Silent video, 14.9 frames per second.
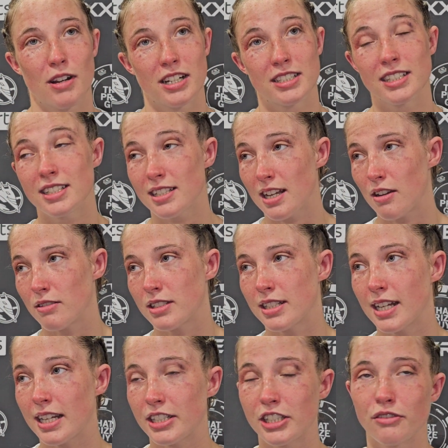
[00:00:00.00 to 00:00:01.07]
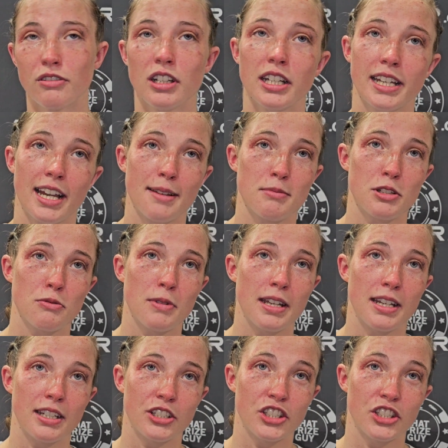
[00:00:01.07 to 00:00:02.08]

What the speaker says: Whereas this girl today, she really came to win,